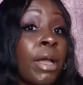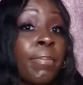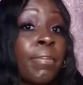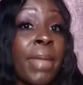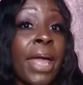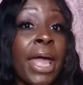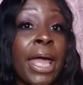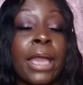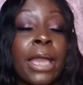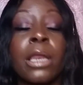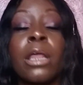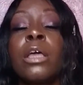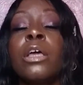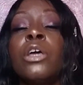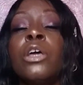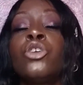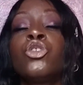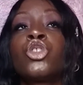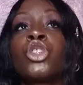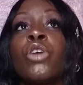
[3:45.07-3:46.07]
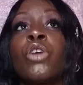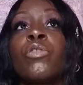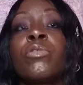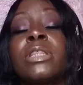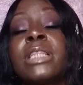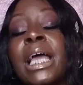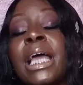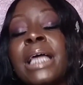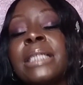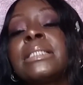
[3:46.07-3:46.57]
bad. So
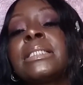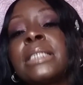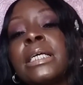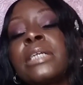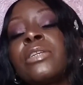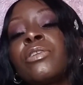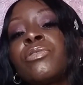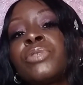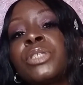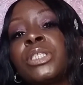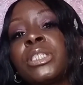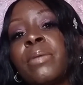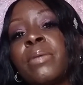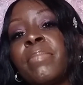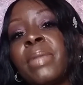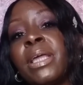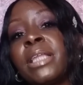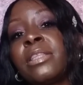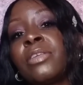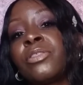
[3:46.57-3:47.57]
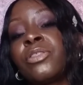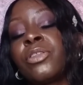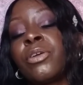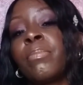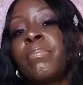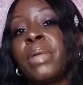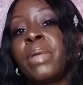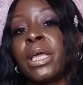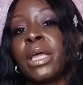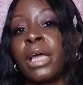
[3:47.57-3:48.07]
that signals to me that they're
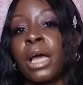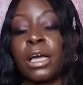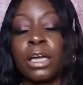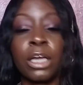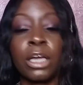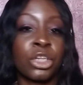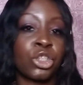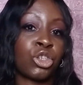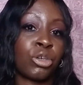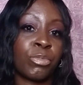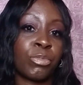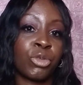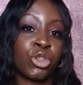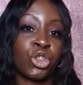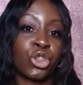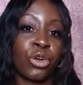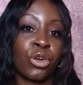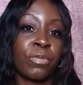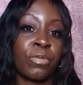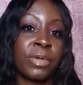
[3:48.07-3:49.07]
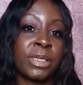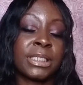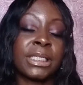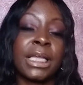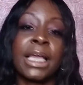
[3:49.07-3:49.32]
big on customer service